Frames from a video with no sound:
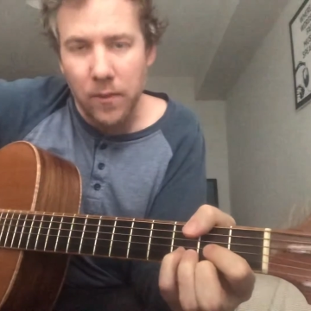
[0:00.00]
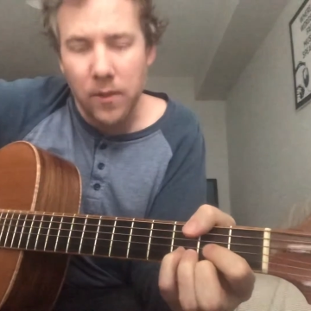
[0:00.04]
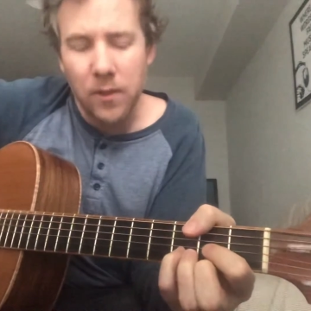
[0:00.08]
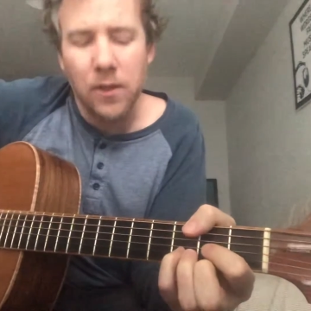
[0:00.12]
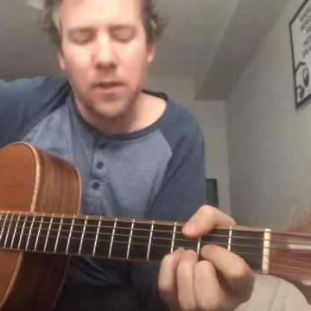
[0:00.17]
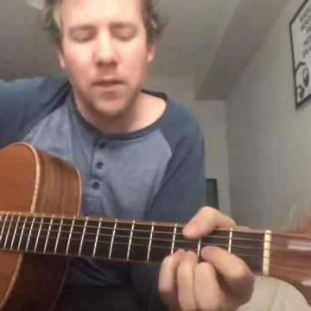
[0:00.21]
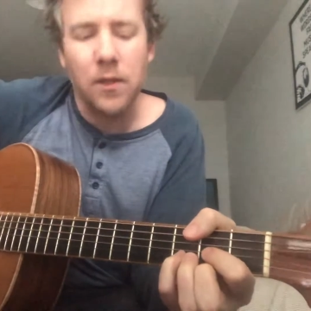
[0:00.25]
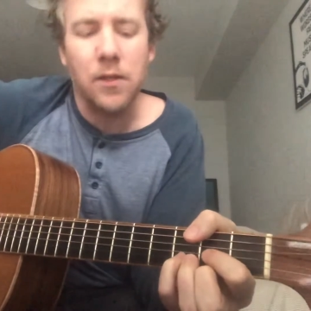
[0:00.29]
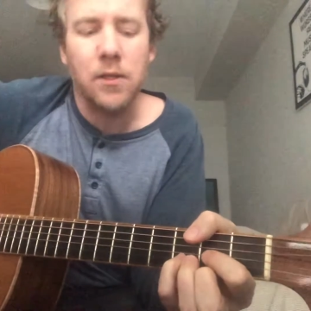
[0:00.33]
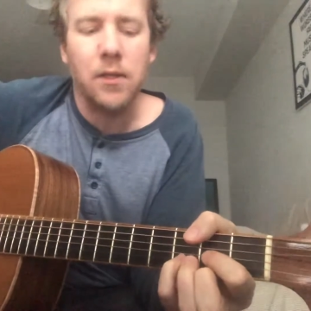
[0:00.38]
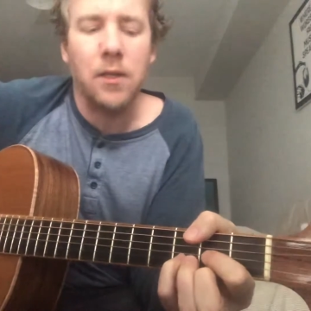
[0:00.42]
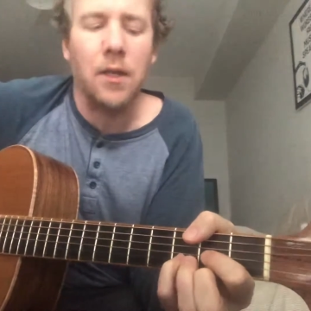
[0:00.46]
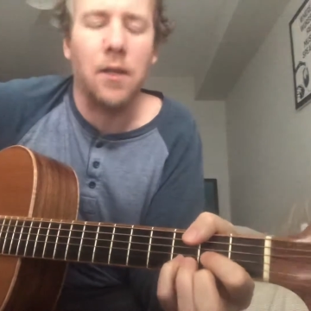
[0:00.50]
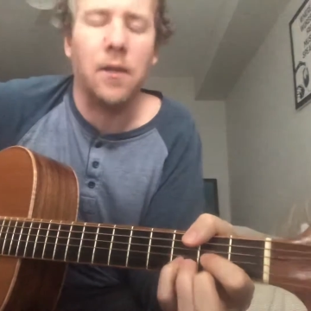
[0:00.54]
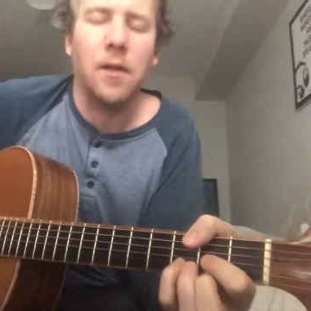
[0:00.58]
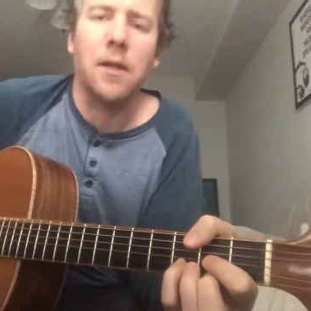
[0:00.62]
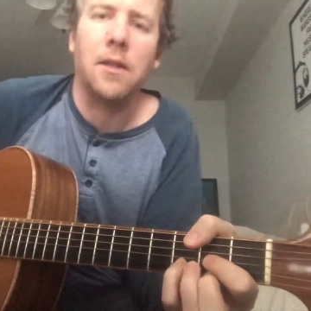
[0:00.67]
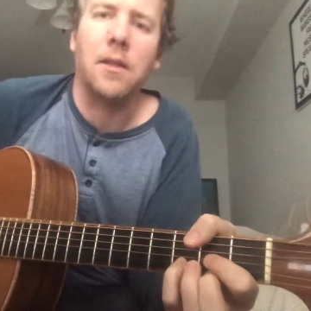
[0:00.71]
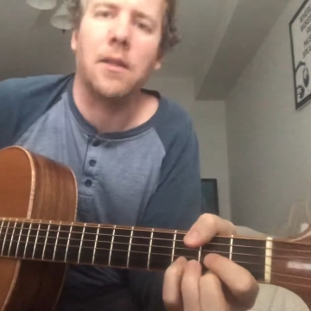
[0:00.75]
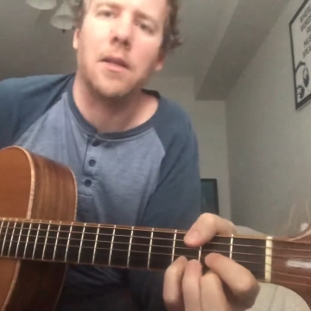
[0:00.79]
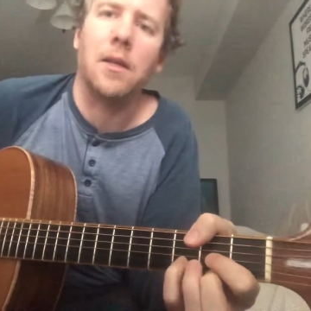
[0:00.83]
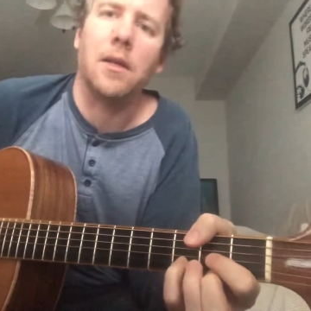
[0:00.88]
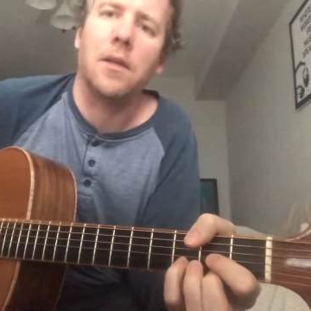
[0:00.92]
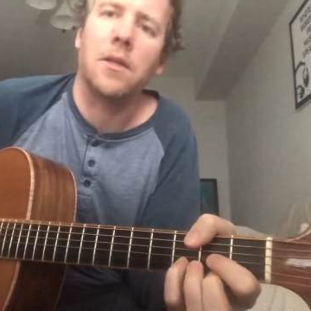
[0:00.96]
it's going to sound
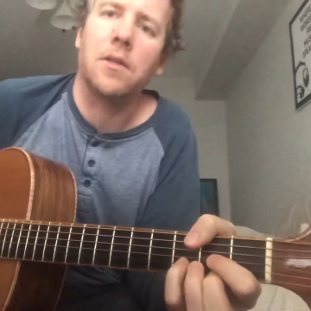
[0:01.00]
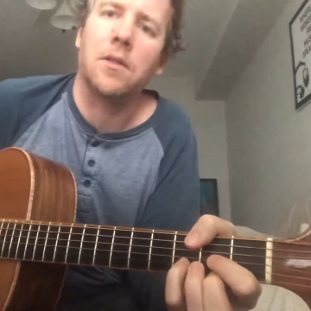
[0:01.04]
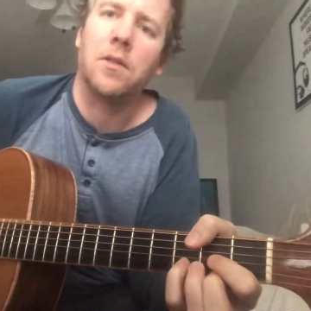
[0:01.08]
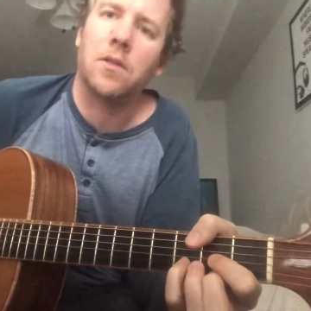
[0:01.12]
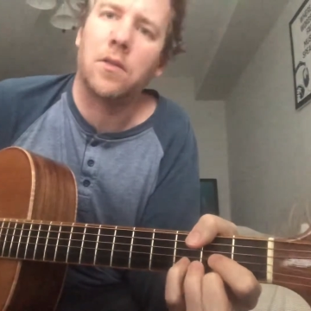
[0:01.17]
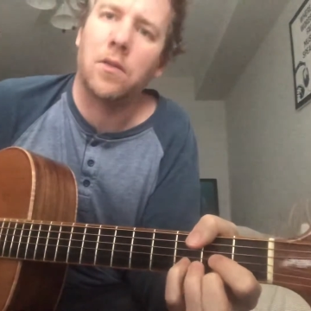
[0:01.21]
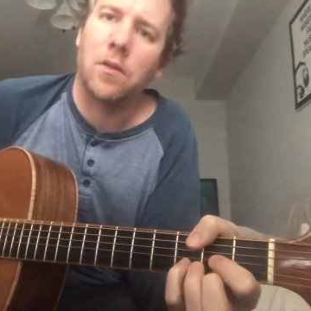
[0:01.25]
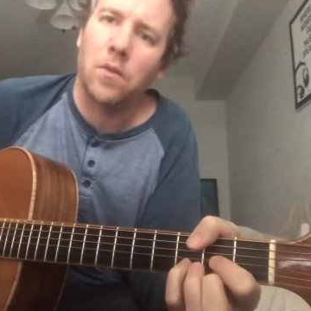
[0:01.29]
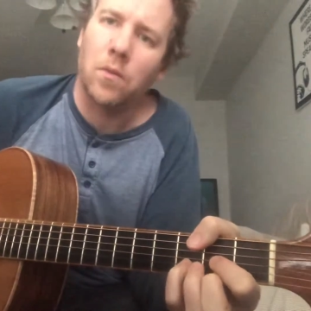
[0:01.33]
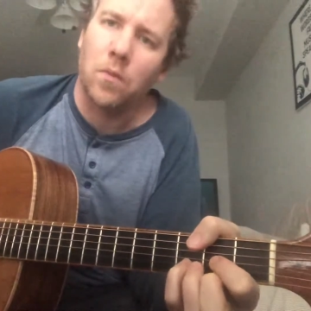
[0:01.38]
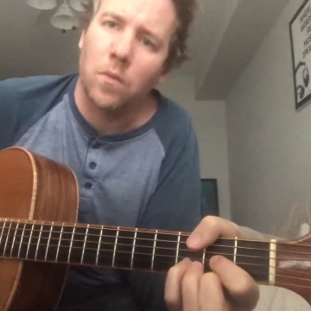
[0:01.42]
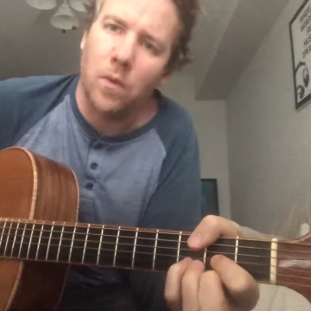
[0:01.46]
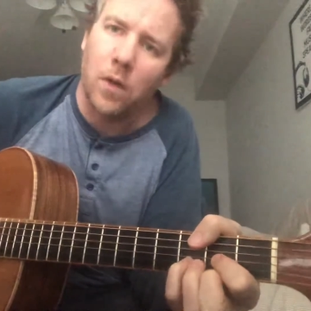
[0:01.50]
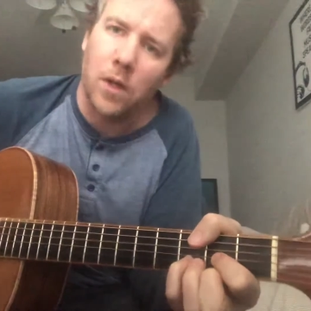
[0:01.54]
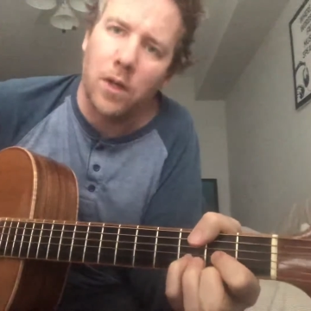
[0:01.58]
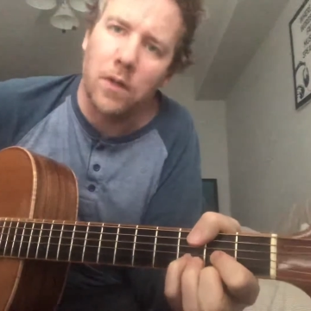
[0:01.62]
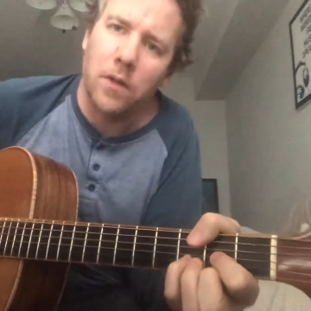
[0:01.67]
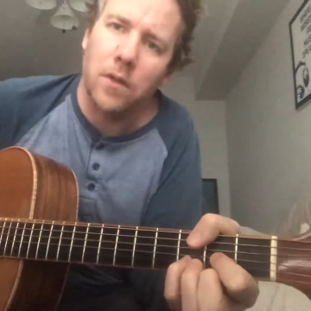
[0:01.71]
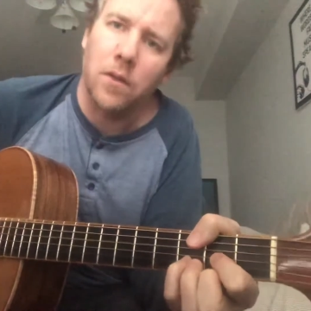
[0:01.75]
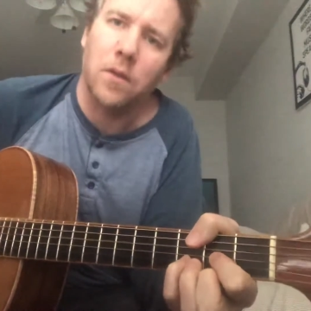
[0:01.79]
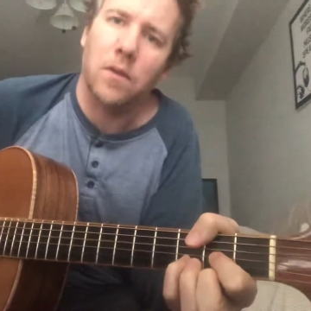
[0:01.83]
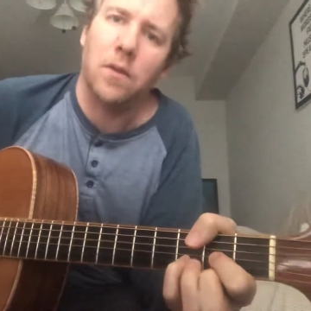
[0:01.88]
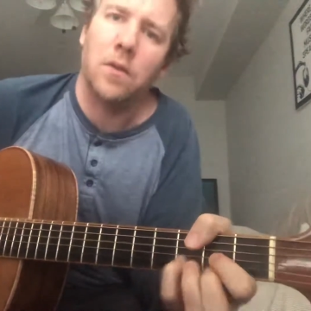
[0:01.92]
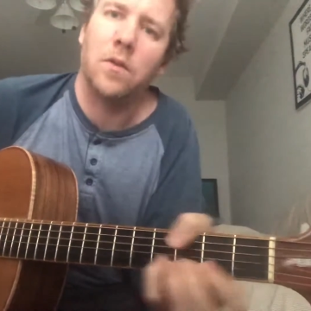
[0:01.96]
like this.
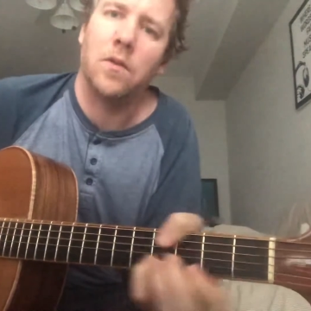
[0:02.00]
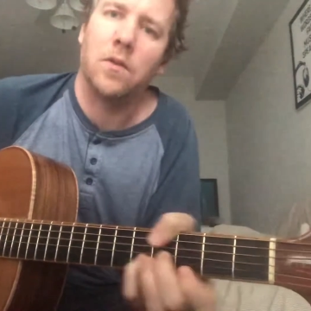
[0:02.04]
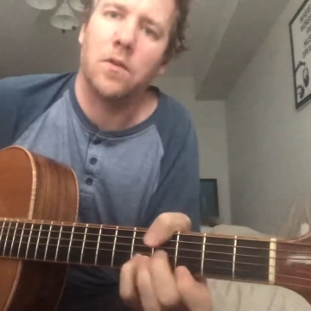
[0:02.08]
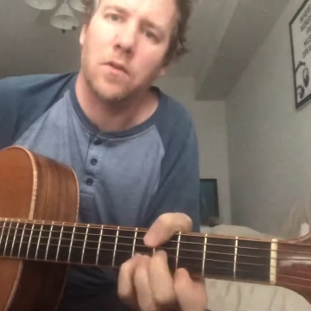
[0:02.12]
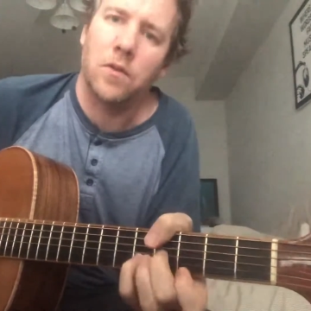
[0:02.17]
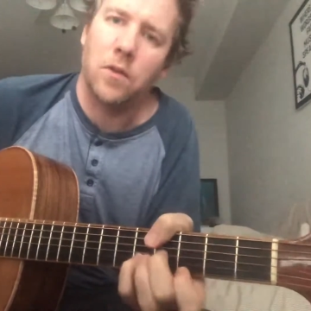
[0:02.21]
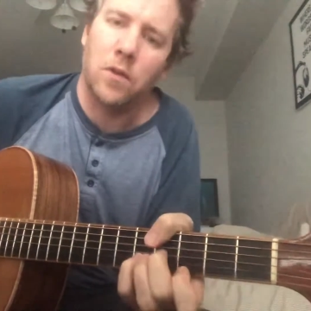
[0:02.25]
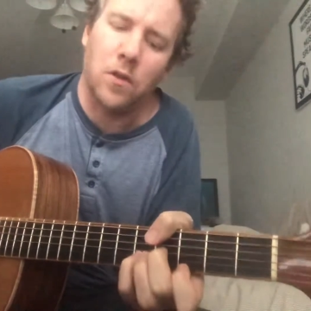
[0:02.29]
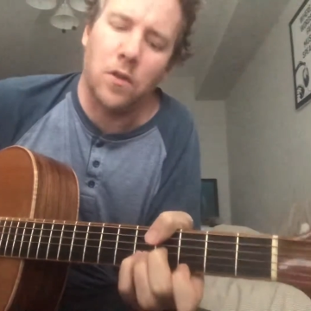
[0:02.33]
1, 2.